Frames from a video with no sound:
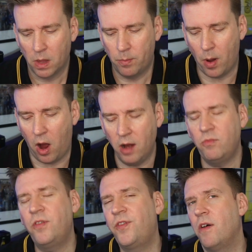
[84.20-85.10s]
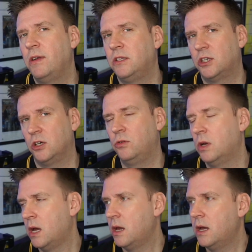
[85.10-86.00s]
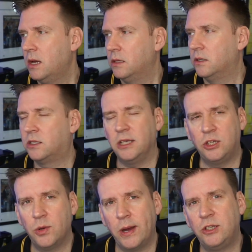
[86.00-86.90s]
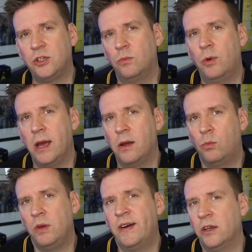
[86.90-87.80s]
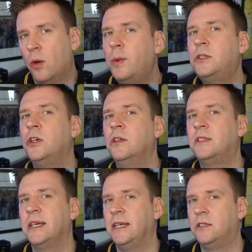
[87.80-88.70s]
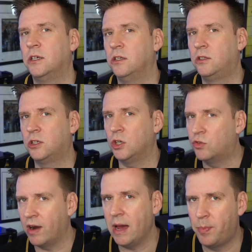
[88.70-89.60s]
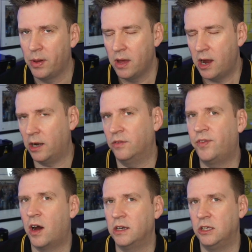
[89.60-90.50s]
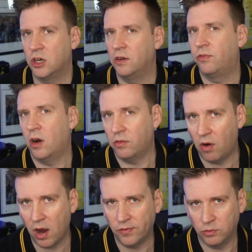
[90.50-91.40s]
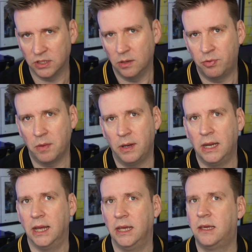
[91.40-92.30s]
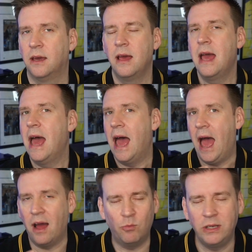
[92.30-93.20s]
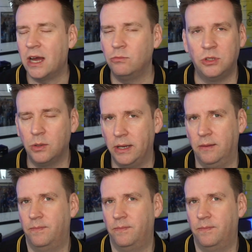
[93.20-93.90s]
But I'm referring to the situation where we've had an opportunity to grab an advantage over our rivals in the Premier League, and we don't do it.